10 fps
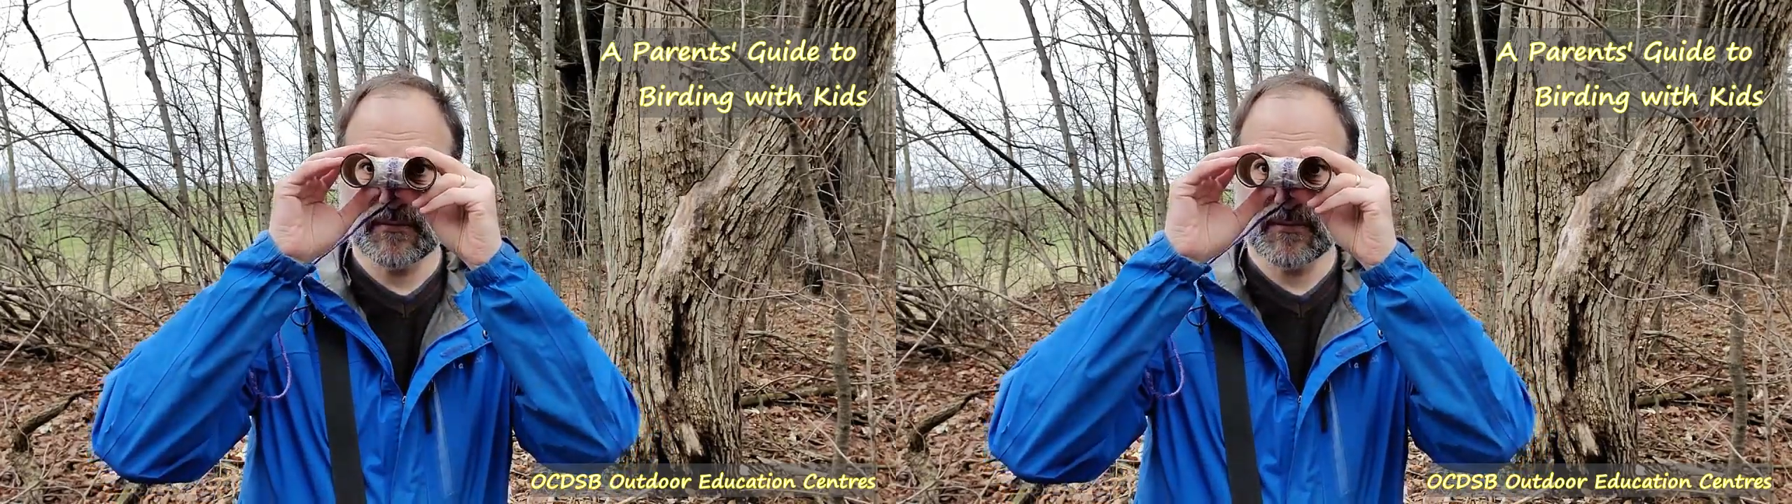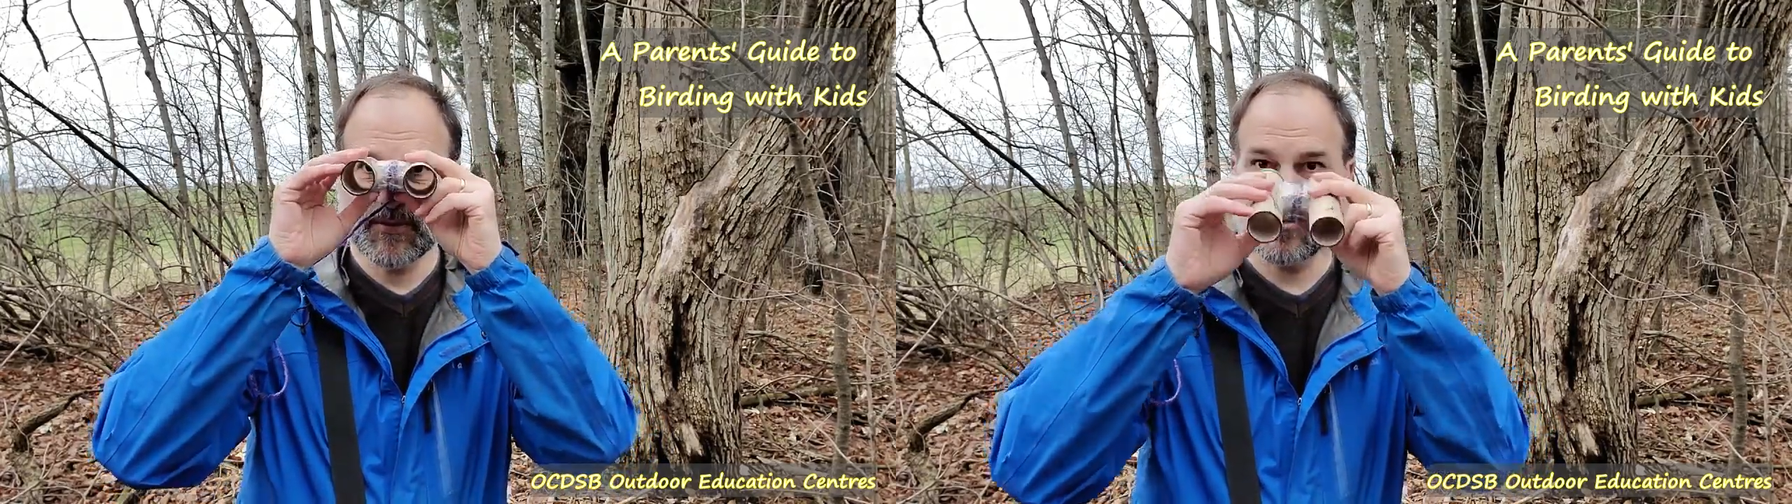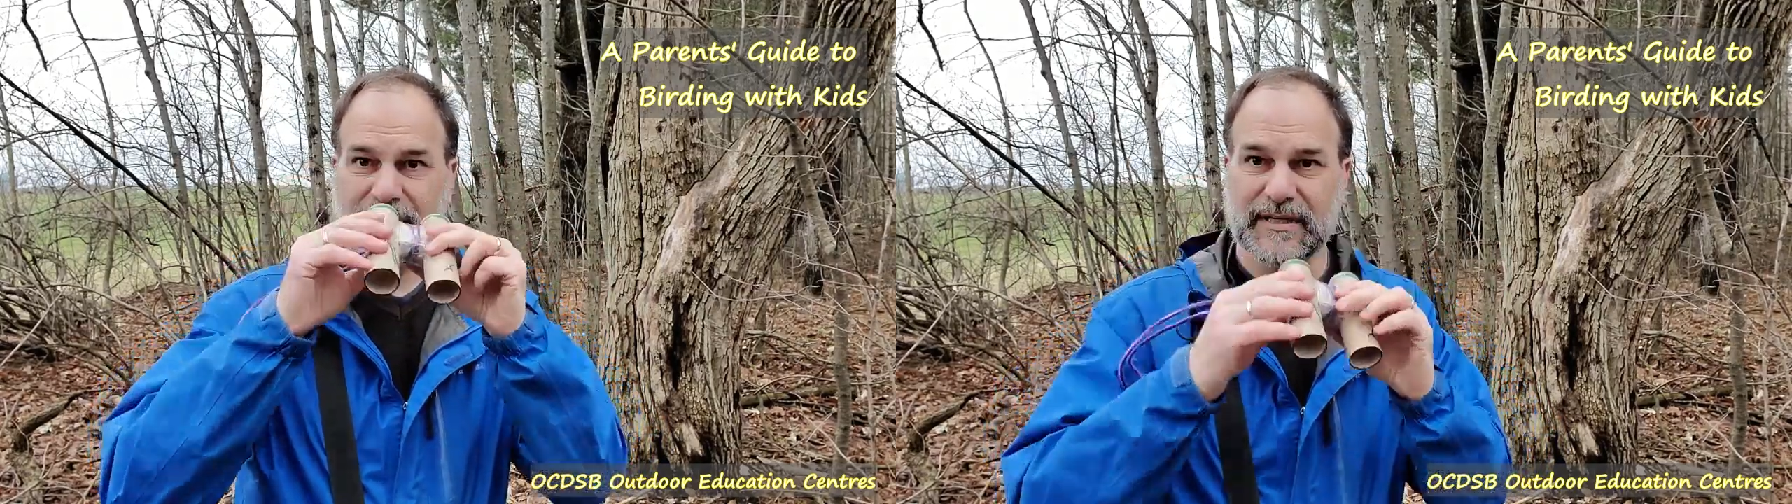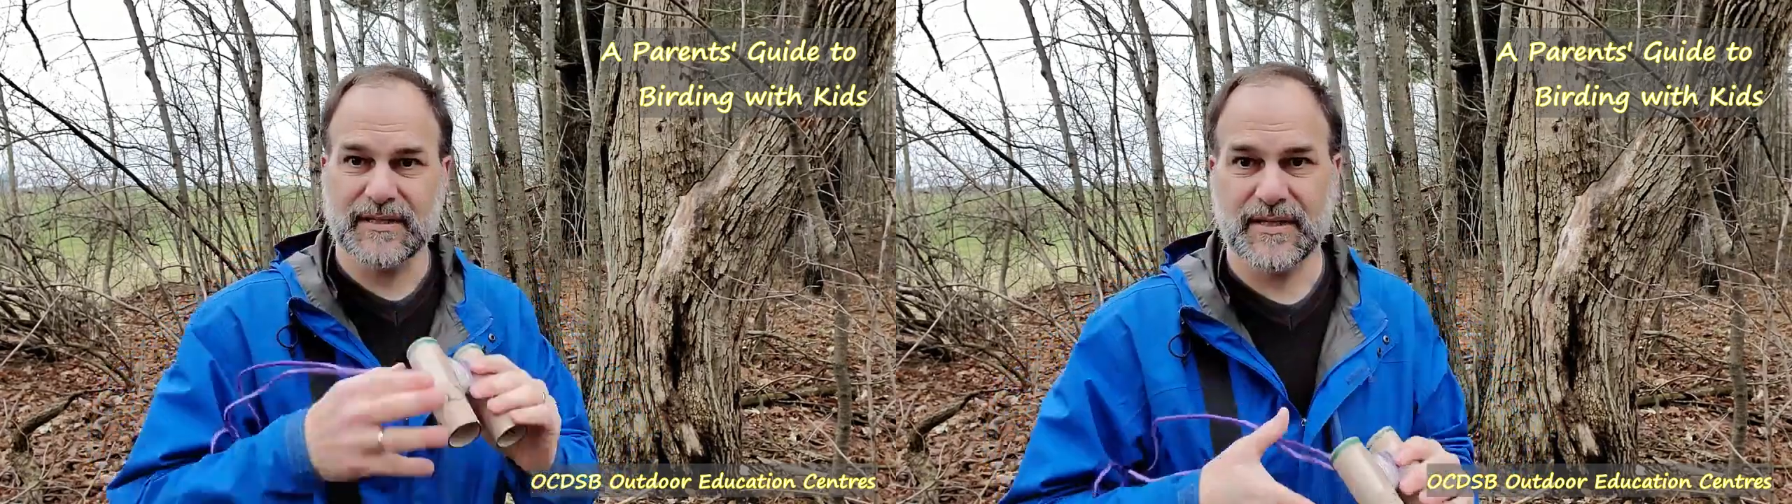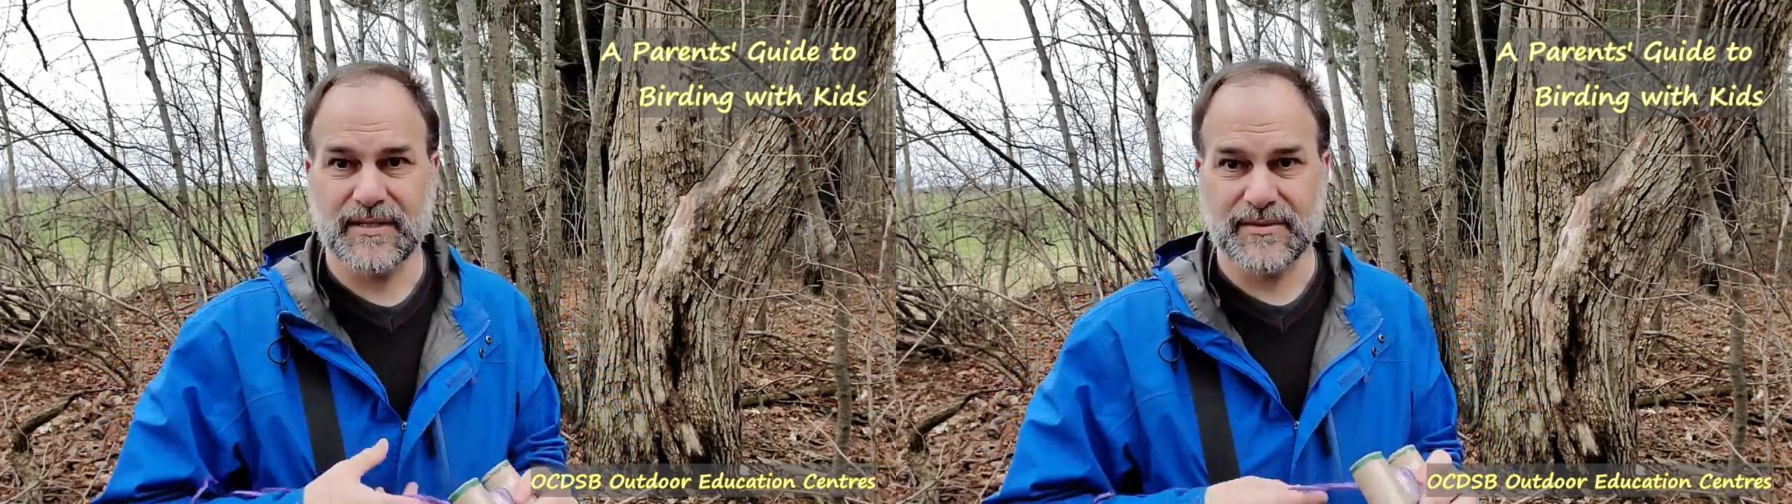train
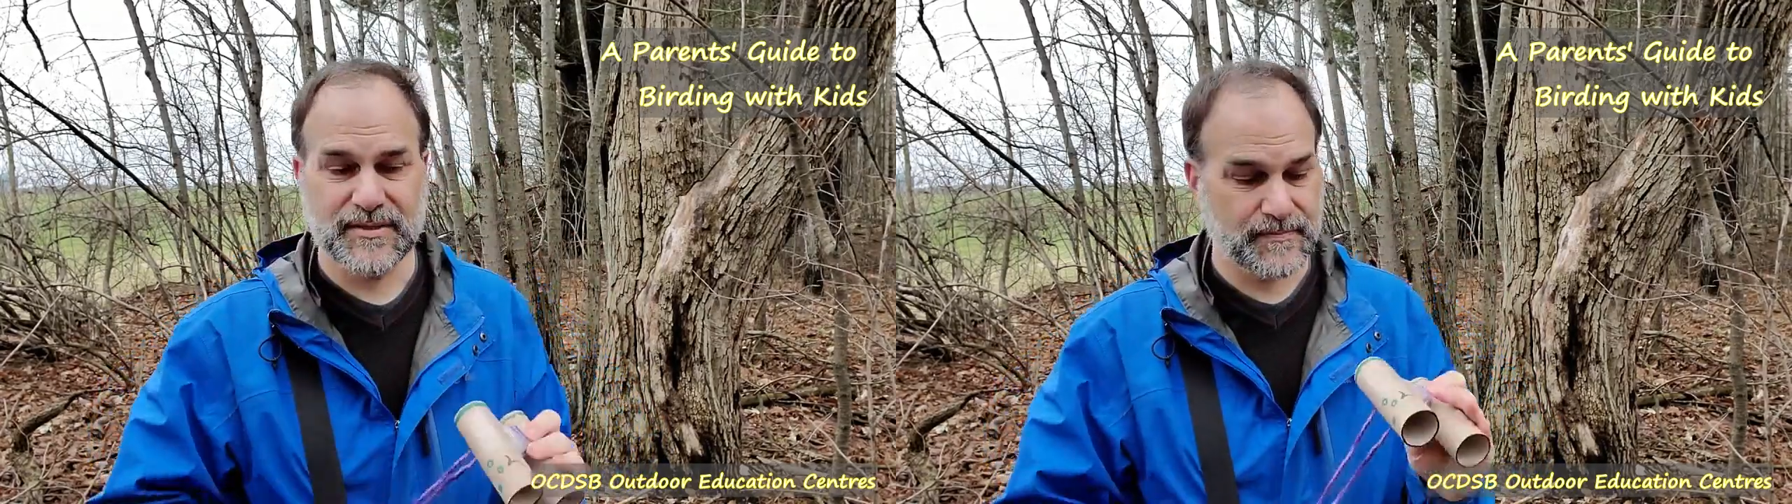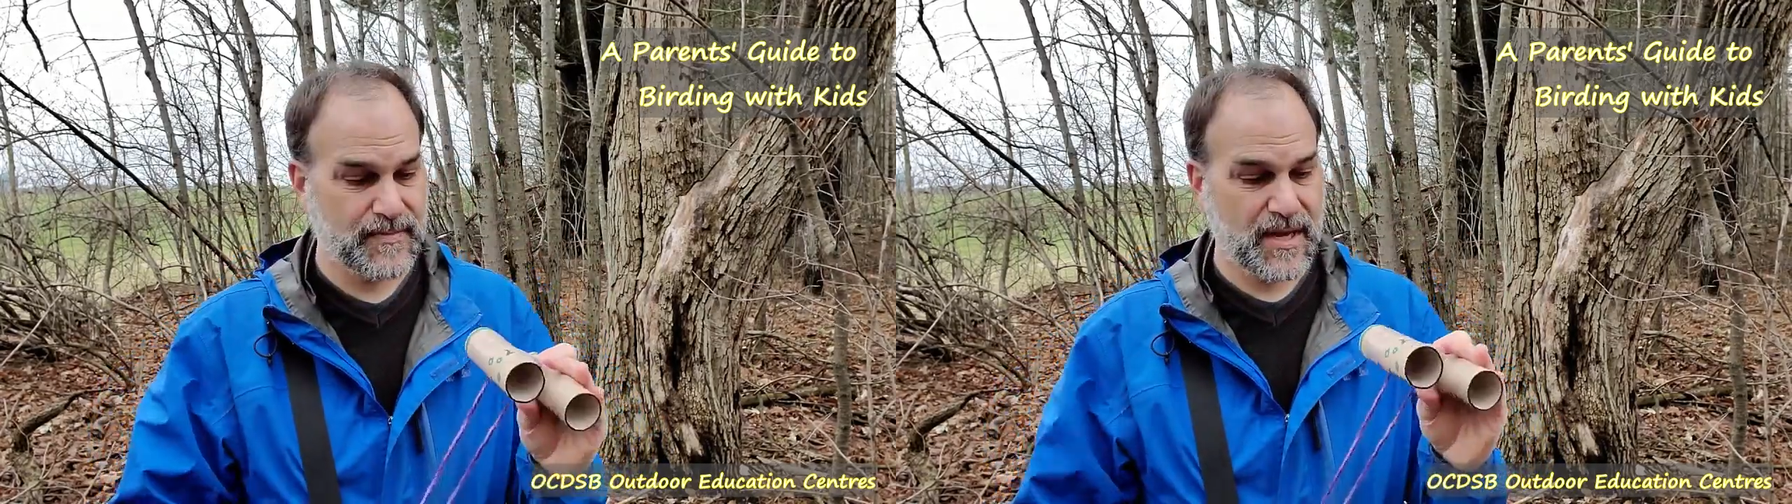kids